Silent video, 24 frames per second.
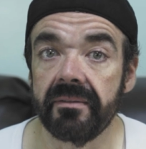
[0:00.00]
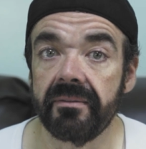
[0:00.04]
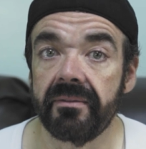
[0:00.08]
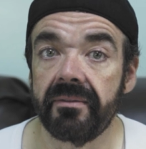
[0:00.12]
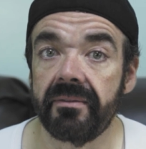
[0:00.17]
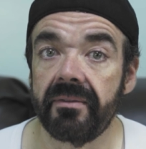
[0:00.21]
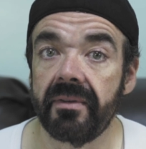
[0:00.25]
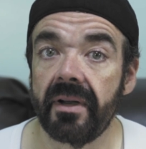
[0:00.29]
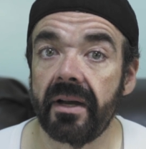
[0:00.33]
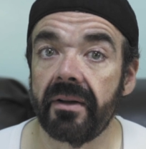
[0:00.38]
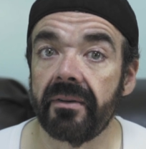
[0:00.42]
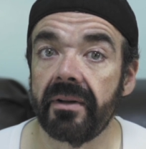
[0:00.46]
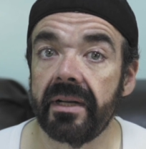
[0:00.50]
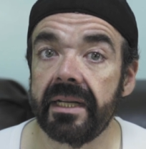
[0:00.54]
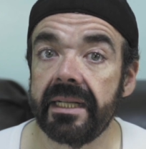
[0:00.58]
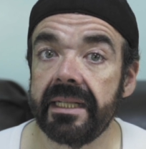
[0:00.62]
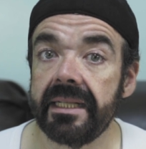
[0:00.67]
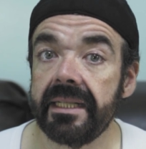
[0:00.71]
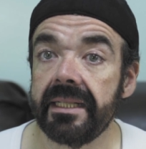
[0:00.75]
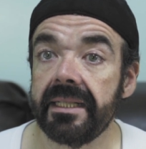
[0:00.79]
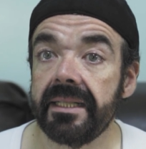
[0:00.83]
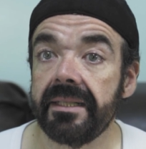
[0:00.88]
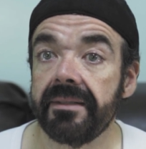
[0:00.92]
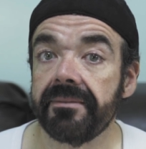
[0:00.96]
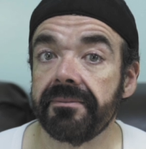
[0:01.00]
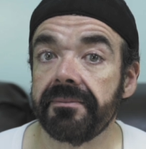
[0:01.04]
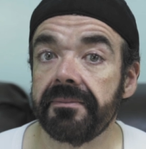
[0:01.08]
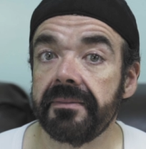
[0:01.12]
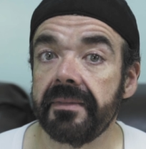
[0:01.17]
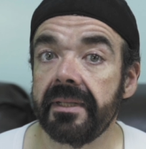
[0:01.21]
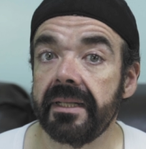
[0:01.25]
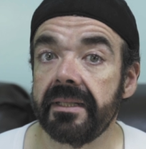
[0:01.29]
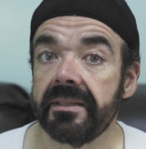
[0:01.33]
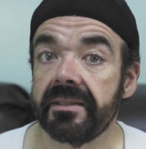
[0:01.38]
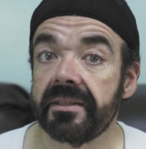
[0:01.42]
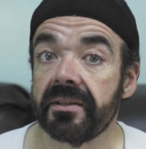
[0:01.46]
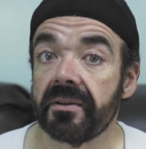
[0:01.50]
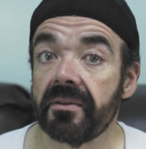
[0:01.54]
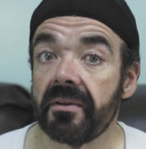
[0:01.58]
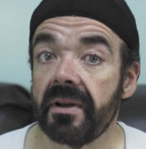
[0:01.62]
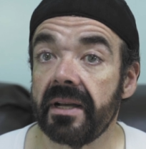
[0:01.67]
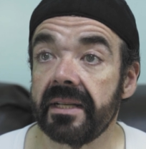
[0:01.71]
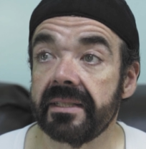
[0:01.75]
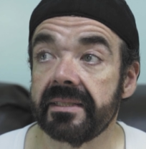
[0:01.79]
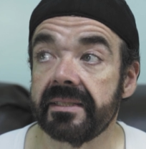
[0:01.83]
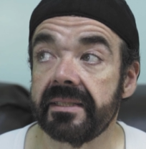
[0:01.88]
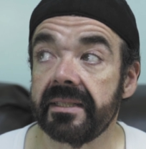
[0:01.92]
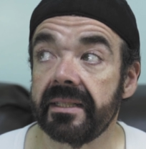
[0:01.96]
very
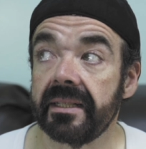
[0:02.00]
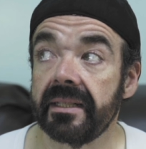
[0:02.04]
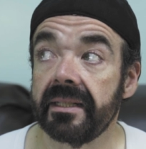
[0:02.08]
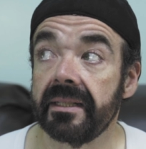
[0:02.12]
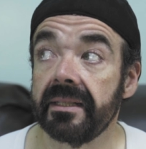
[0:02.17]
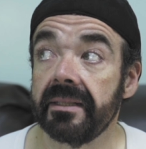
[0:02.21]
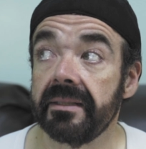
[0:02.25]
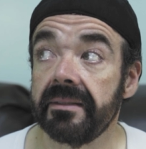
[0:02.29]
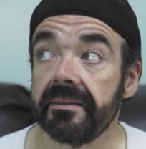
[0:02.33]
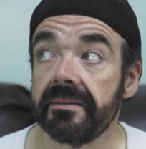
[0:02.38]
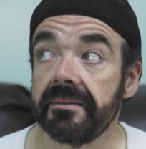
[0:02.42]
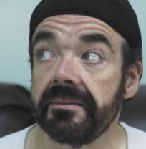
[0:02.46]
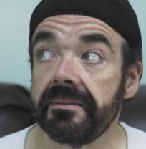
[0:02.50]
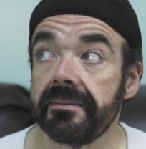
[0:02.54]
interesting